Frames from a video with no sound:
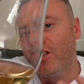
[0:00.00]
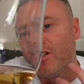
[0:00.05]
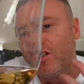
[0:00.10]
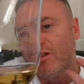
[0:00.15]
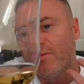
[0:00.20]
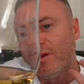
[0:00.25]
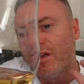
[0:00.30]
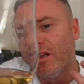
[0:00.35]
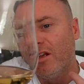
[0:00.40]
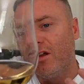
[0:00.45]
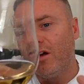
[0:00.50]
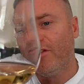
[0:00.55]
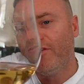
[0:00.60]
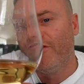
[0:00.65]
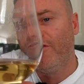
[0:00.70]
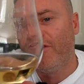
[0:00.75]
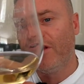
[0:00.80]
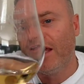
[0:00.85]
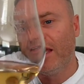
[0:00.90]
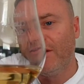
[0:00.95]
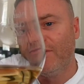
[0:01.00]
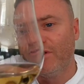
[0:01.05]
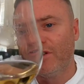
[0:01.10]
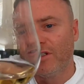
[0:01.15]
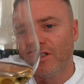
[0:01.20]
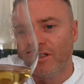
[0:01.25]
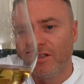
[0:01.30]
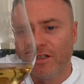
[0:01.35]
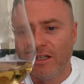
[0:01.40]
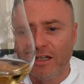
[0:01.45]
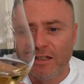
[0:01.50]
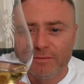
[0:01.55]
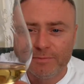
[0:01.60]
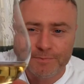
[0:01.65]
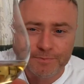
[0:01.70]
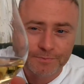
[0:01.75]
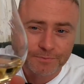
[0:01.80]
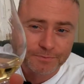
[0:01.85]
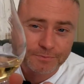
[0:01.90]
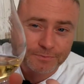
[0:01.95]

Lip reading: There's going to be a lot of flavours in there.